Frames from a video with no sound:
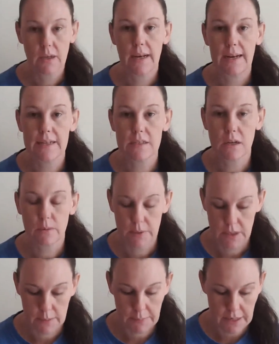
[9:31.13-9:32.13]
Let's open
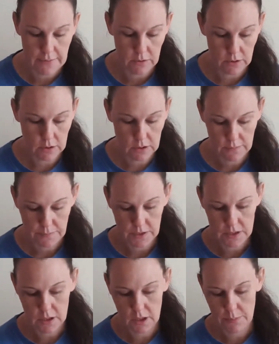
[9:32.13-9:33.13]
it up and have a look.
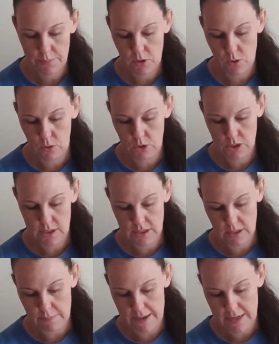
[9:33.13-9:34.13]
There's a lot of precautions at
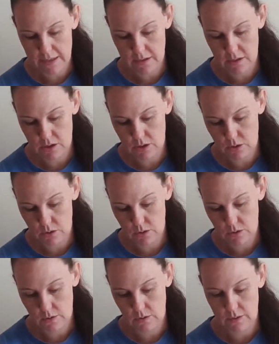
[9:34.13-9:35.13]
the back as to
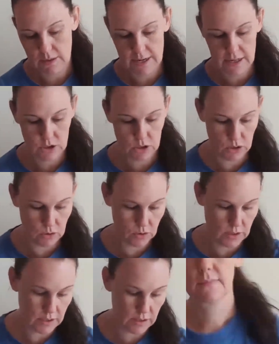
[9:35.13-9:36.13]
how to use this.